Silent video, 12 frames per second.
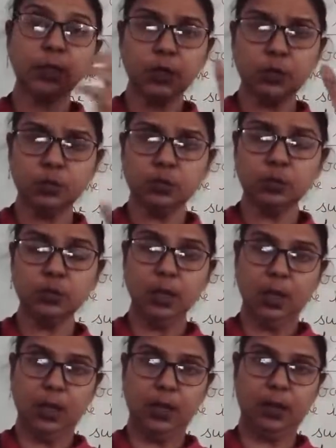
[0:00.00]
to
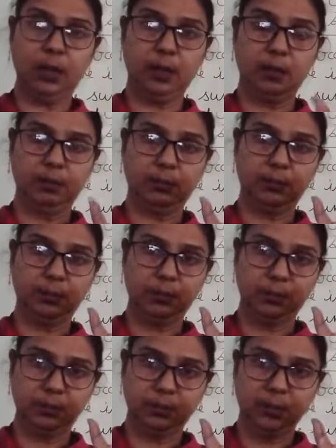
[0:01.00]
um,
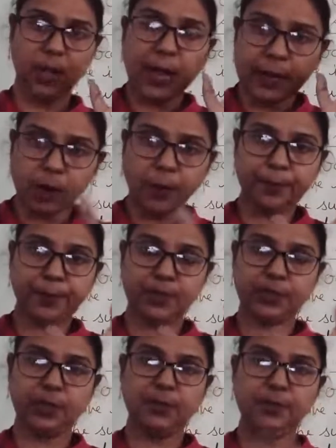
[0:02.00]

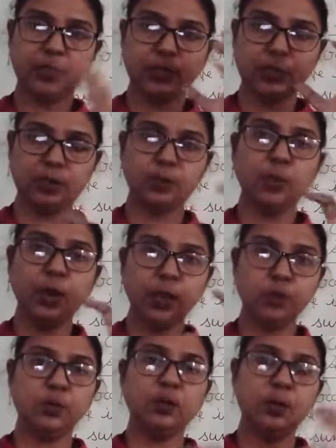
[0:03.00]
unoperational we're just
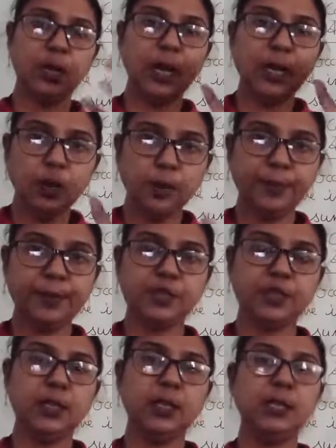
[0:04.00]
going to
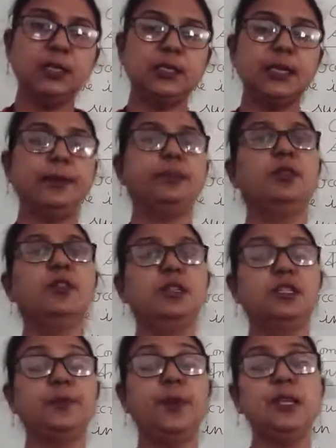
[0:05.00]
unoperational these type of the
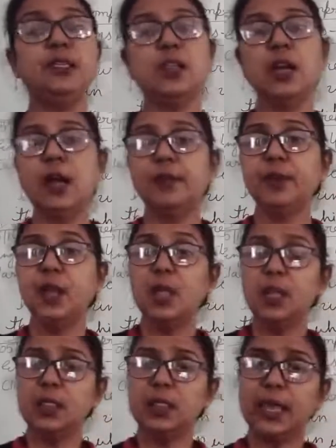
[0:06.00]

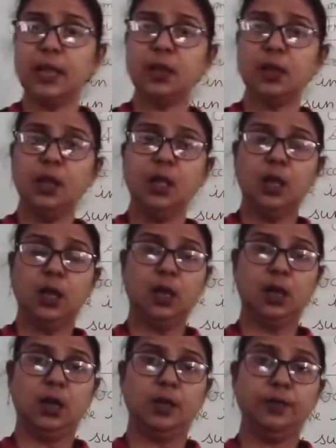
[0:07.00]
spacecraft then
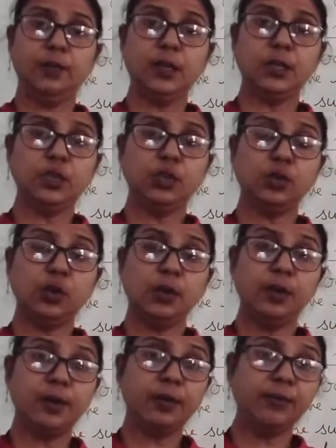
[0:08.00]
uh, we should
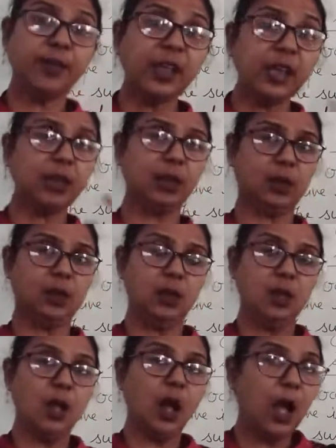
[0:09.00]
reveal
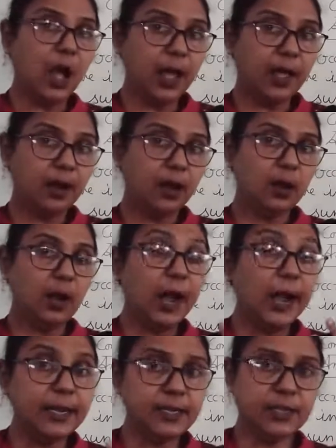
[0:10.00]
our
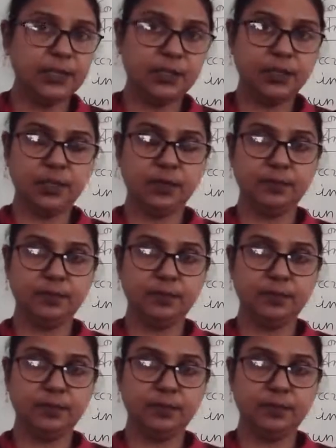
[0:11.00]
identity